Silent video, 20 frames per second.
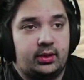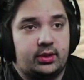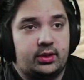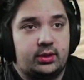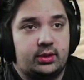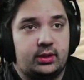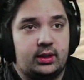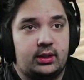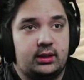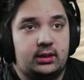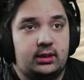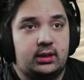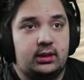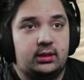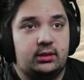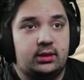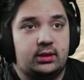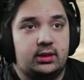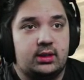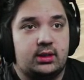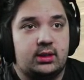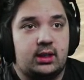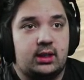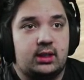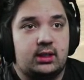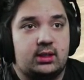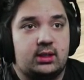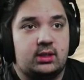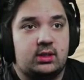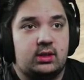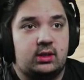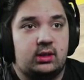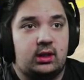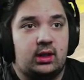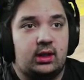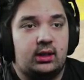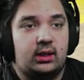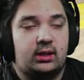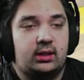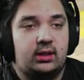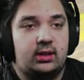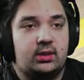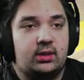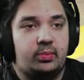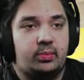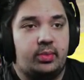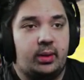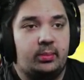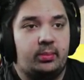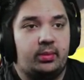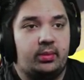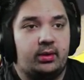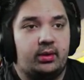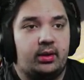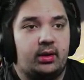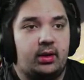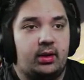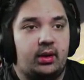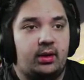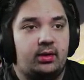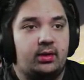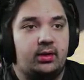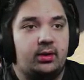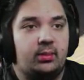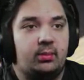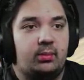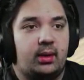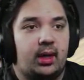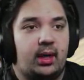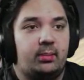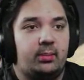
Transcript: sure he literally just like slotted his bumper under my